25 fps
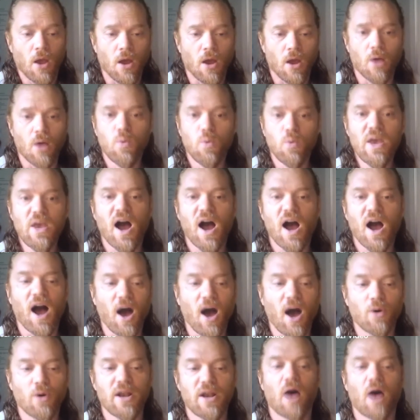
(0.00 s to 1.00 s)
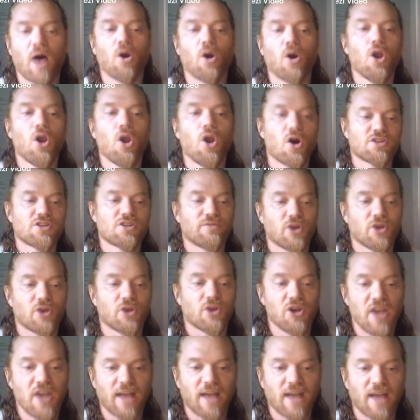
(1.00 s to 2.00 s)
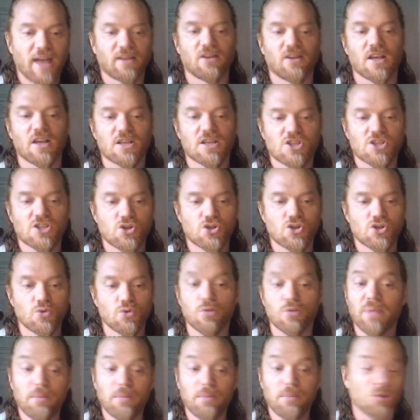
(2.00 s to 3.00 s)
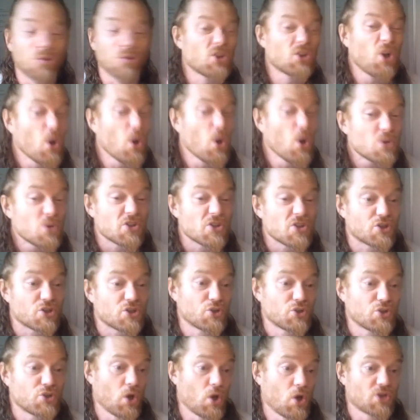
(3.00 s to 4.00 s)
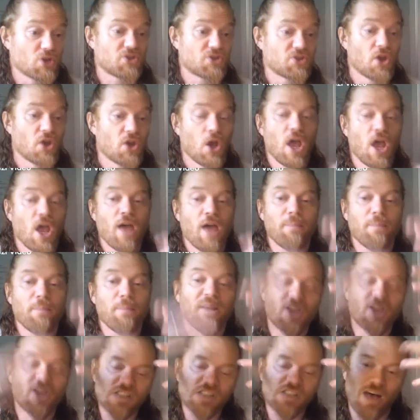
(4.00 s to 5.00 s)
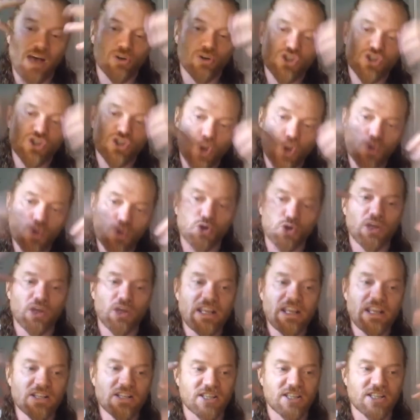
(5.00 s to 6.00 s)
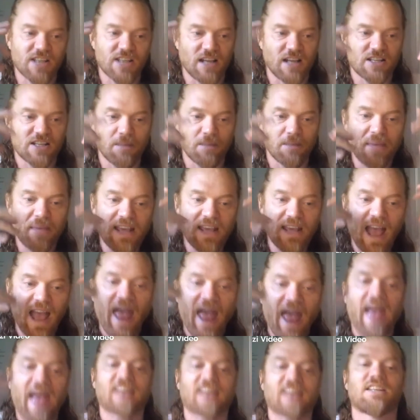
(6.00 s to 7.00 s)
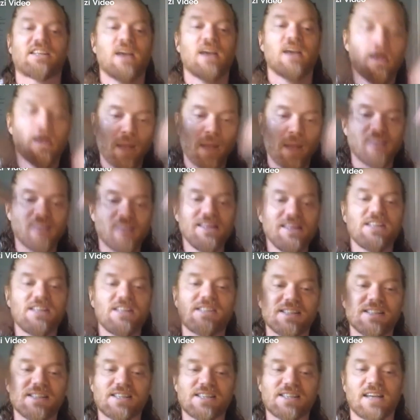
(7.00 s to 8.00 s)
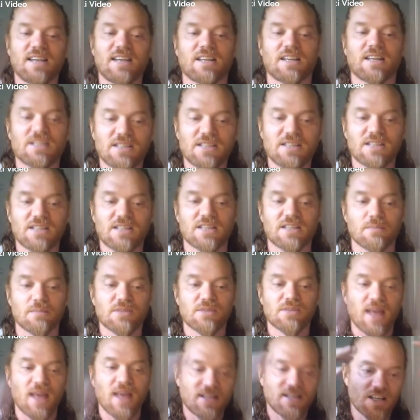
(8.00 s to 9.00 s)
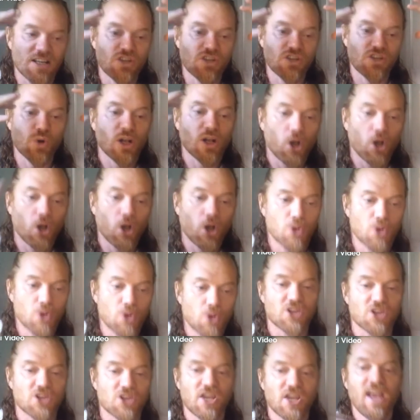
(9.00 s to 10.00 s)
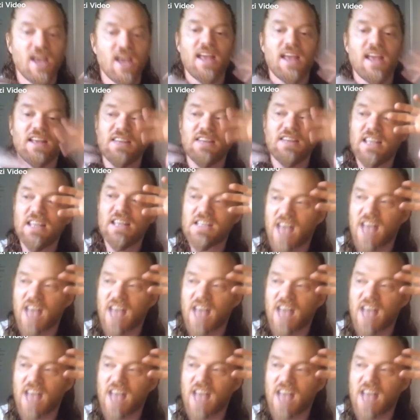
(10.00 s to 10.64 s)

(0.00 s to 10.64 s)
We are own in our loss of connectedness to the people closest to us because our social instincts are being hacked by these synthetic systems that tend to enclose us in these